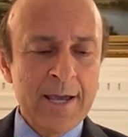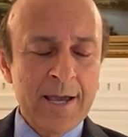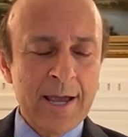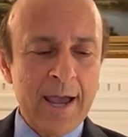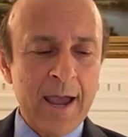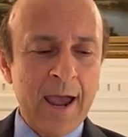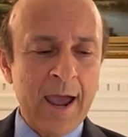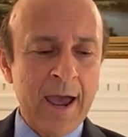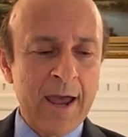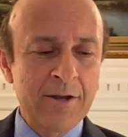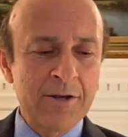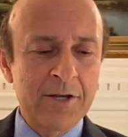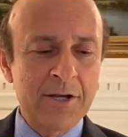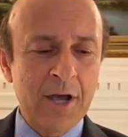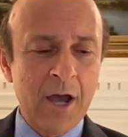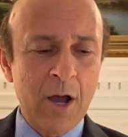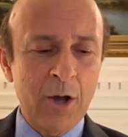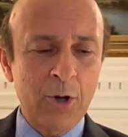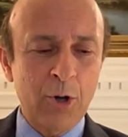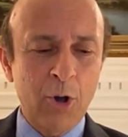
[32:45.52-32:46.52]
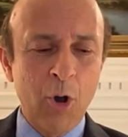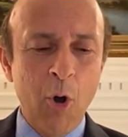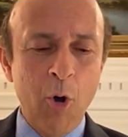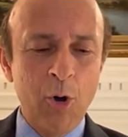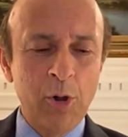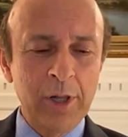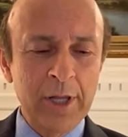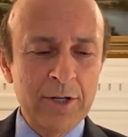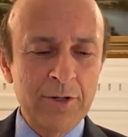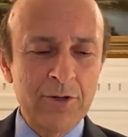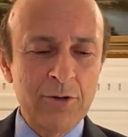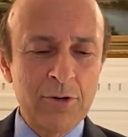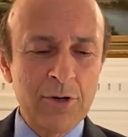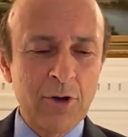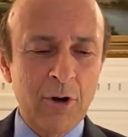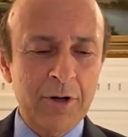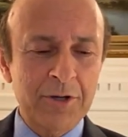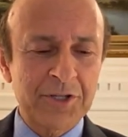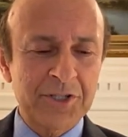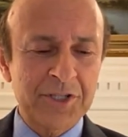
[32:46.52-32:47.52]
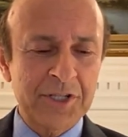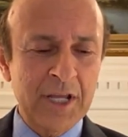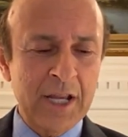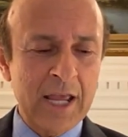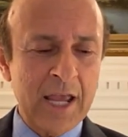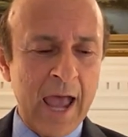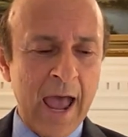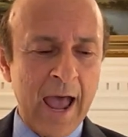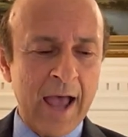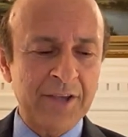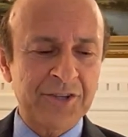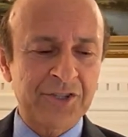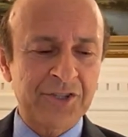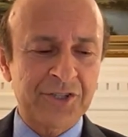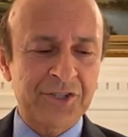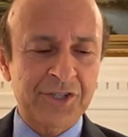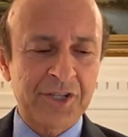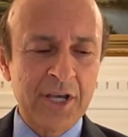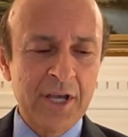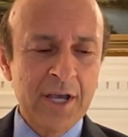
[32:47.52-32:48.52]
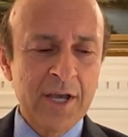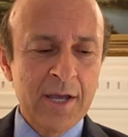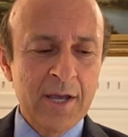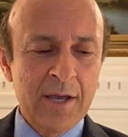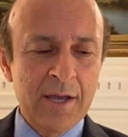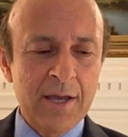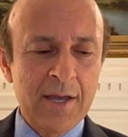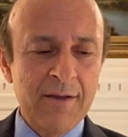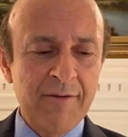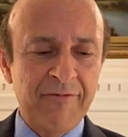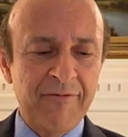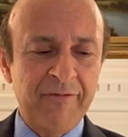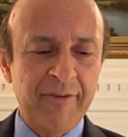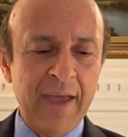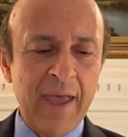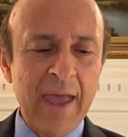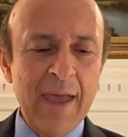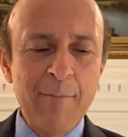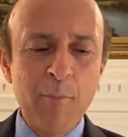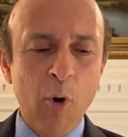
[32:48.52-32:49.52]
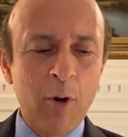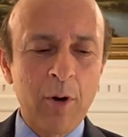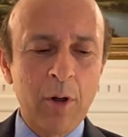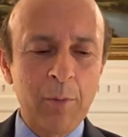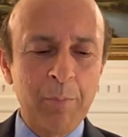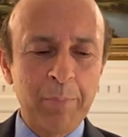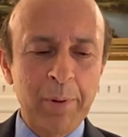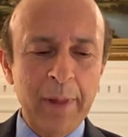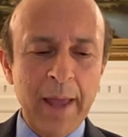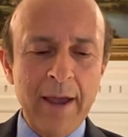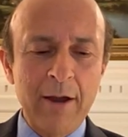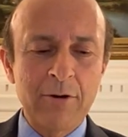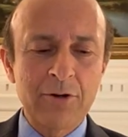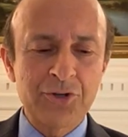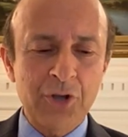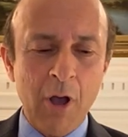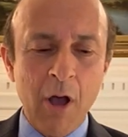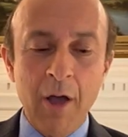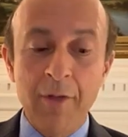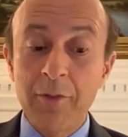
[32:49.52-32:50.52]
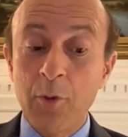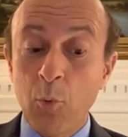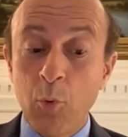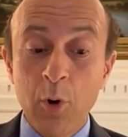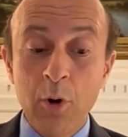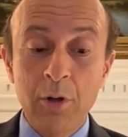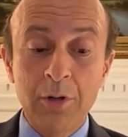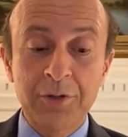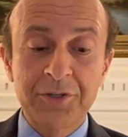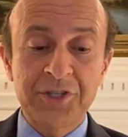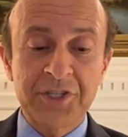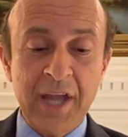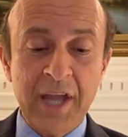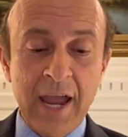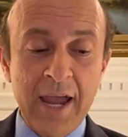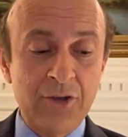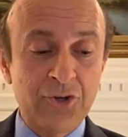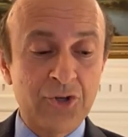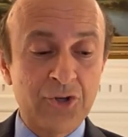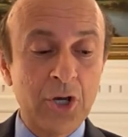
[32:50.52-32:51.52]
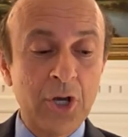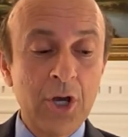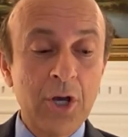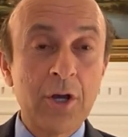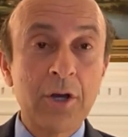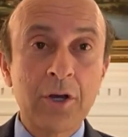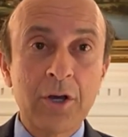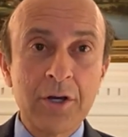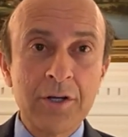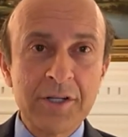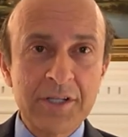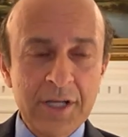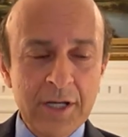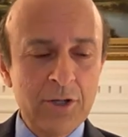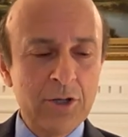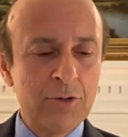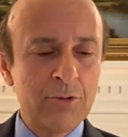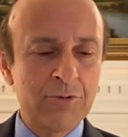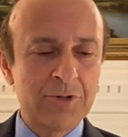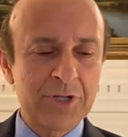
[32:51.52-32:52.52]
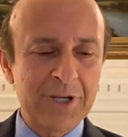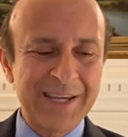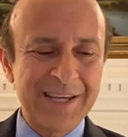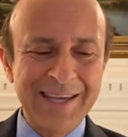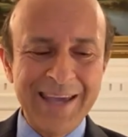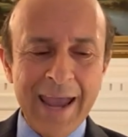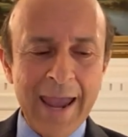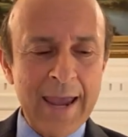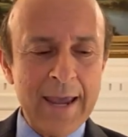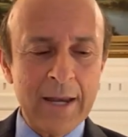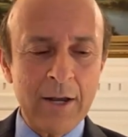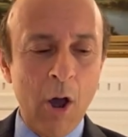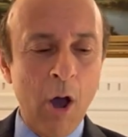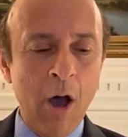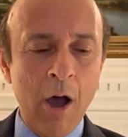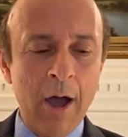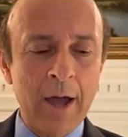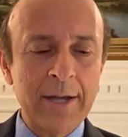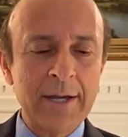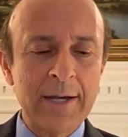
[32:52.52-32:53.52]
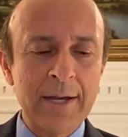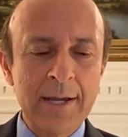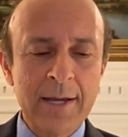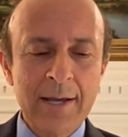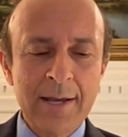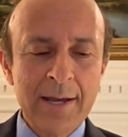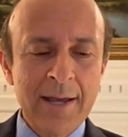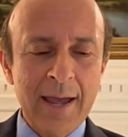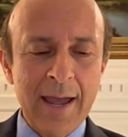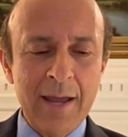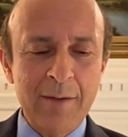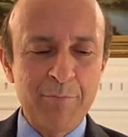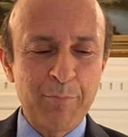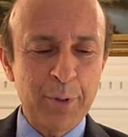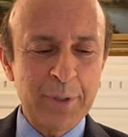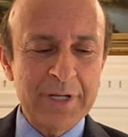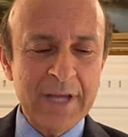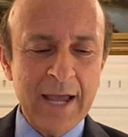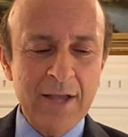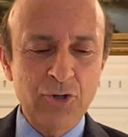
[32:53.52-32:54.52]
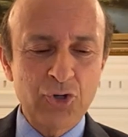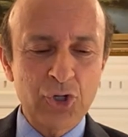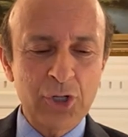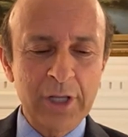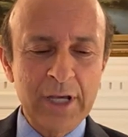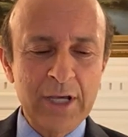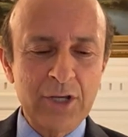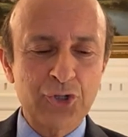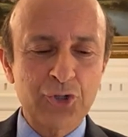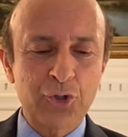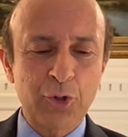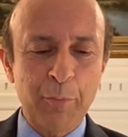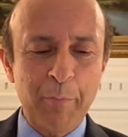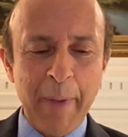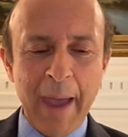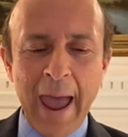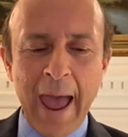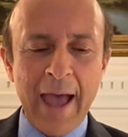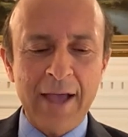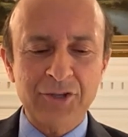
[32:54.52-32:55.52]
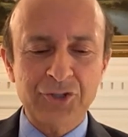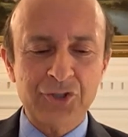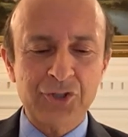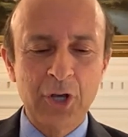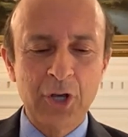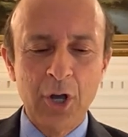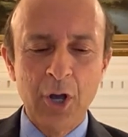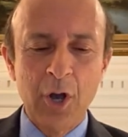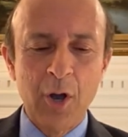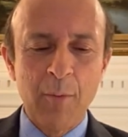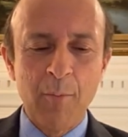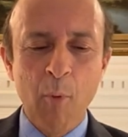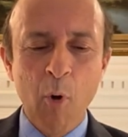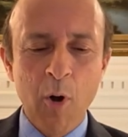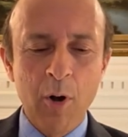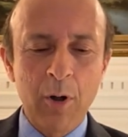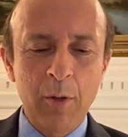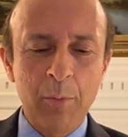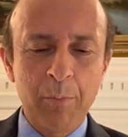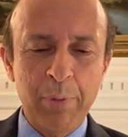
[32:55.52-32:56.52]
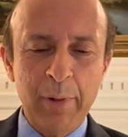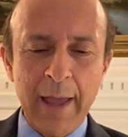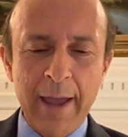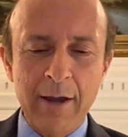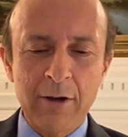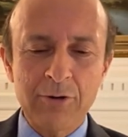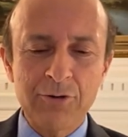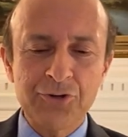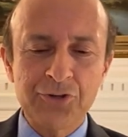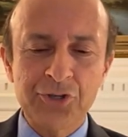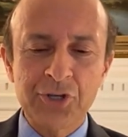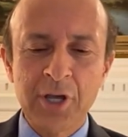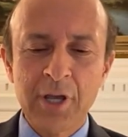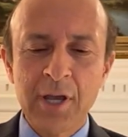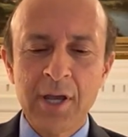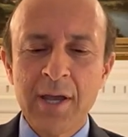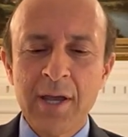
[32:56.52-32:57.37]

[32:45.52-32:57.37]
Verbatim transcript: And uh, Cole in New York City asks If amoral players on the world stage continue to gain on and potentially surpass moral players,